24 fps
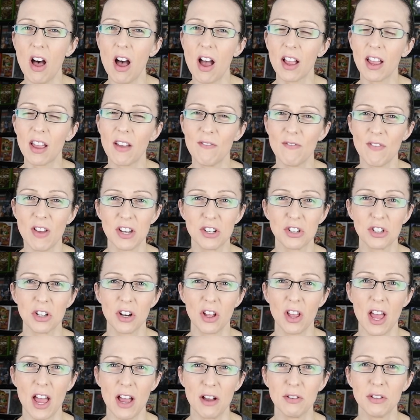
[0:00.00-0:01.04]

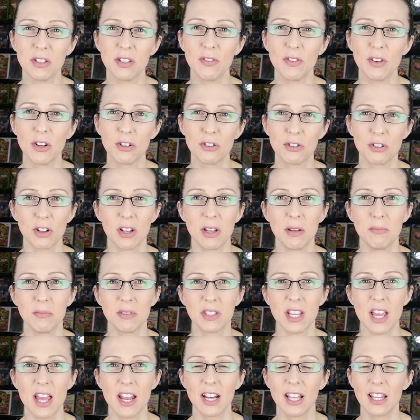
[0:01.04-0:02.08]
unconventional house of your
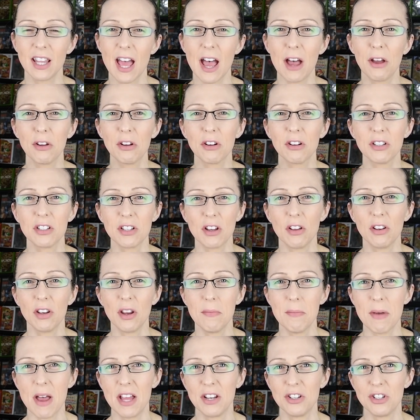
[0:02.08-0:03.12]
dreams and allow your adult
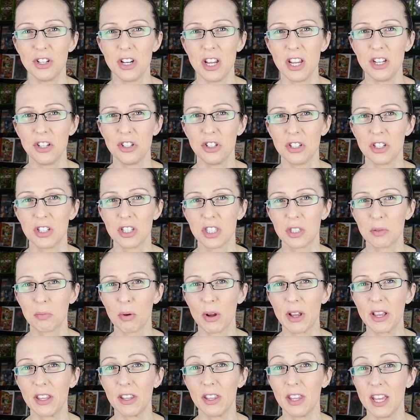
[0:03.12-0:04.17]
imagination to
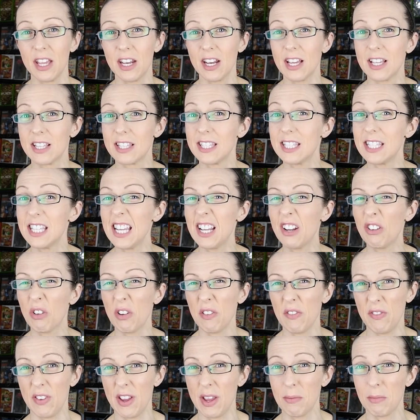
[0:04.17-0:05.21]
sprinkle in a
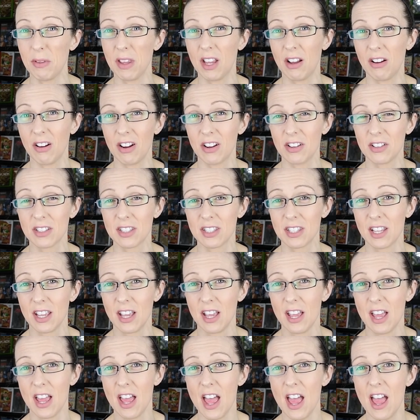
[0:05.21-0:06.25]
secret family curse
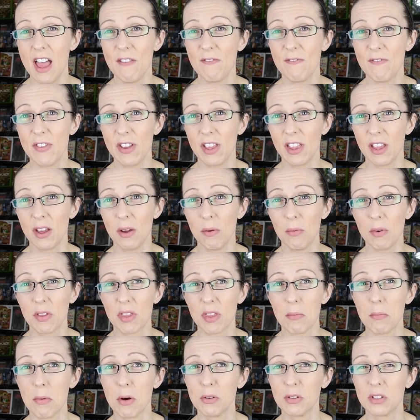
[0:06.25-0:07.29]
and fill it with
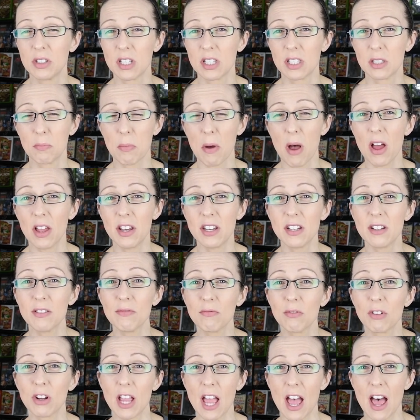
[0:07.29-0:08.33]
the most
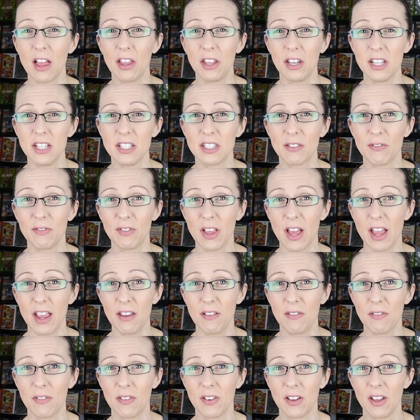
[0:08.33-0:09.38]
despondent realities of
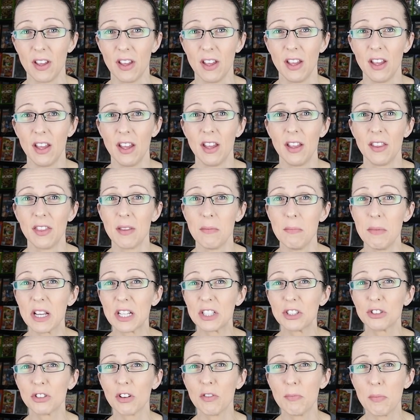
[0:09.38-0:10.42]
life. The
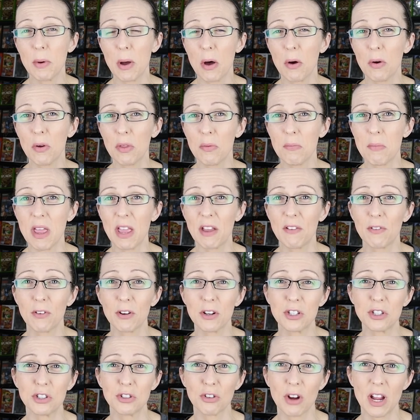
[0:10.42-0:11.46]
mixture of both make for
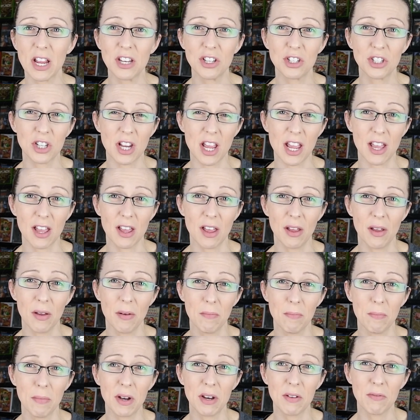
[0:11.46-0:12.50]
a strange tale,
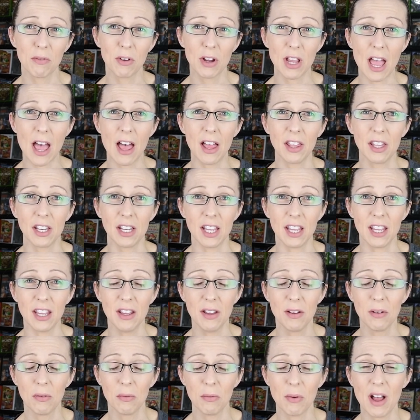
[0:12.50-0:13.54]
but in reality,
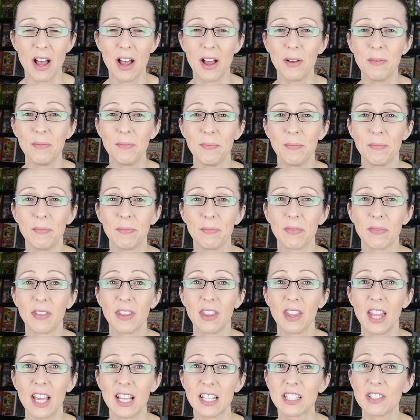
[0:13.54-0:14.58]
well,
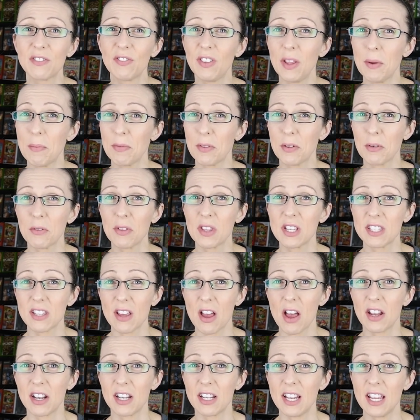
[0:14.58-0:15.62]
let's flip through this
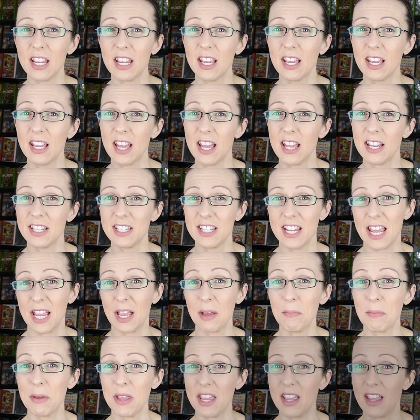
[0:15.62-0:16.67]
oddity and take
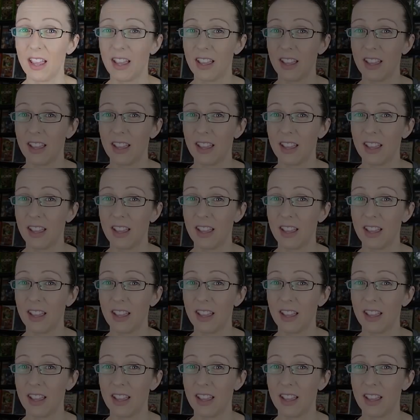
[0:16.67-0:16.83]
a peek.